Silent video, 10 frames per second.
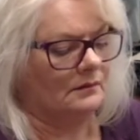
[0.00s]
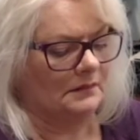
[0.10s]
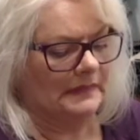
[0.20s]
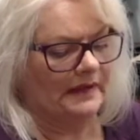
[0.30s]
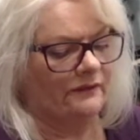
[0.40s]

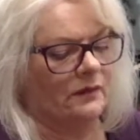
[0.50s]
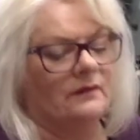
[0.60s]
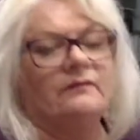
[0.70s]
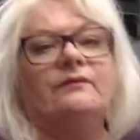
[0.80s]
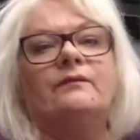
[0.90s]
level
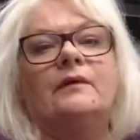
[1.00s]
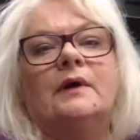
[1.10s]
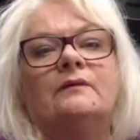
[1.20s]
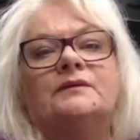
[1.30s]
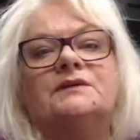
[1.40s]

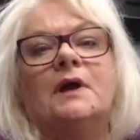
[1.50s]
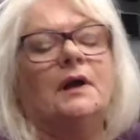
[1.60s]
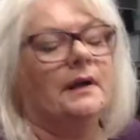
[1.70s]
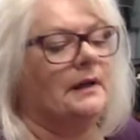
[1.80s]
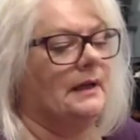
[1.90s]
of
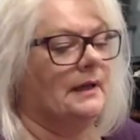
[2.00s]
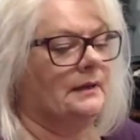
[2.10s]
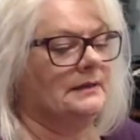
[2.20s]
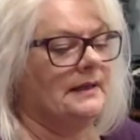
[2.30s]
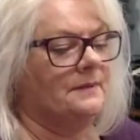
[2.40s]
shine and
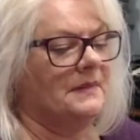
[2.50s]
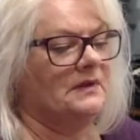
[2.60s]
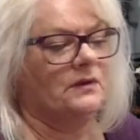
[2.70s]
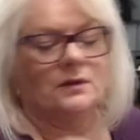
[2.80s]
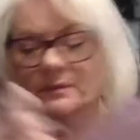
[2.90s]
depth to